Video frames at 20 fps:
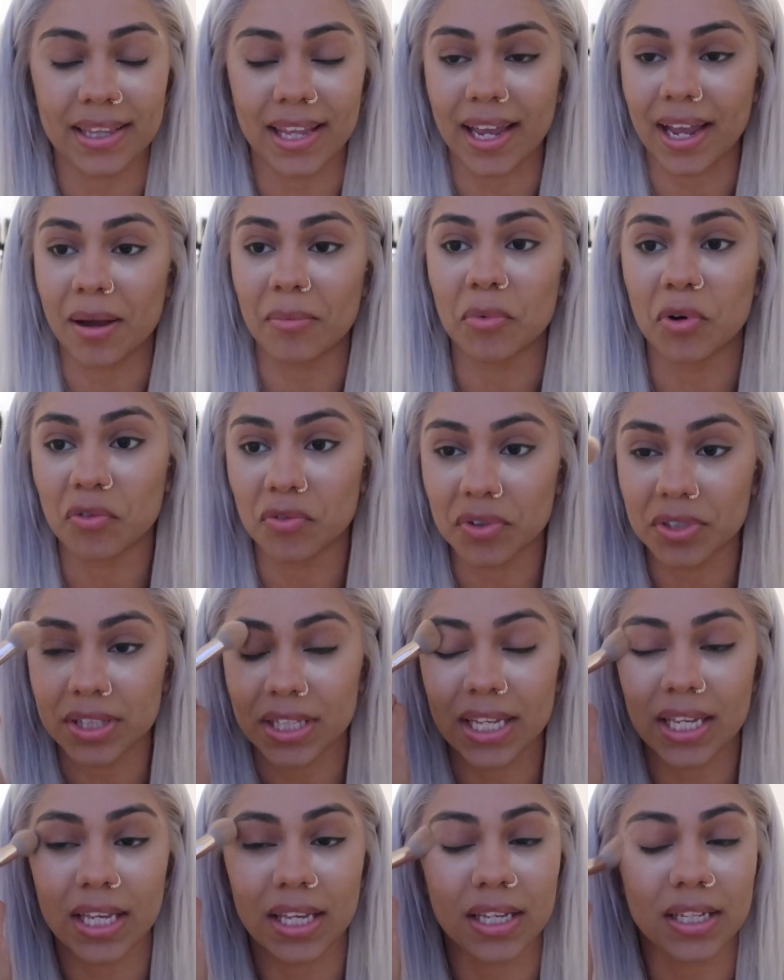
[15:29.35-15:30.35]
like I'm
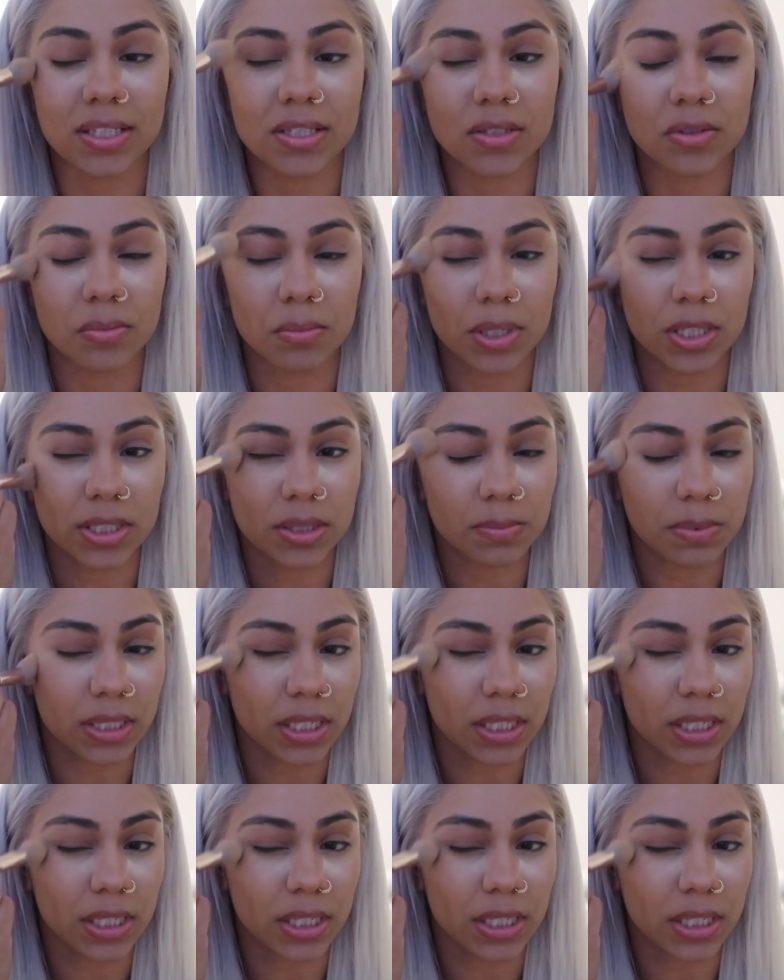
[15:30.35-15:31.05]
overthinking it too much,